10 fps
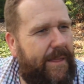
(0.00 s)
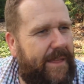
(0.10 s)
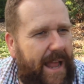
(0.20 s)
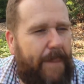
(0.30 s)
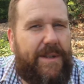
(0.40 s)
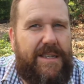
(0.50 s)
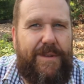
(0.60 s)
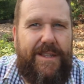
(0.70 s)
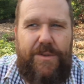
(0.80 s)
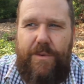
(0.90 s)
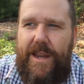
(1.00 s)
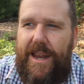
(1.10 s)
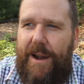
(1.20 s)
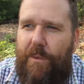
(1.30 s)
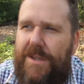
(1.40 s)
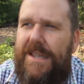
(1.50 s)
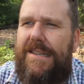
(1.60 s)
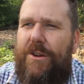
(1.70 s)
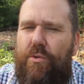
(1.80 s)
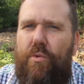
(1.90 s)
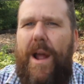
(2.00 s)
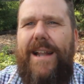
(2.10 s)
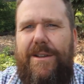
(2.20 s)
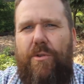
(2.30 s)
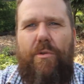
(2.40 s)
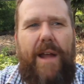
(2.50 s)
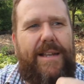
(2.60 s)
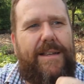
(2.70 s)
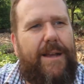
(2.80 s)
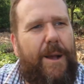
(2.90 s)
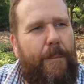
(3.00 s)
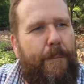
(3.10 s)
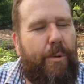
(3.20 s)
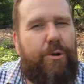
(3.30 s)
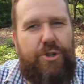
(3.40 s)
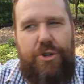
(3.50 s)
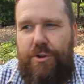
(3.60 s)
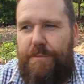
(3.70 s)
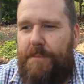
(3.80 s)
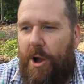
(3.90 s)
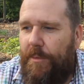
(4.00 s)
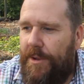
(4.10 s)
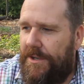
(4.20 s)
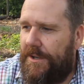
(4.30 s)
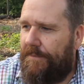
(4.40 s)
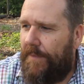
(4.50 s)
that happened to me this week, and it was a great BookTube moment,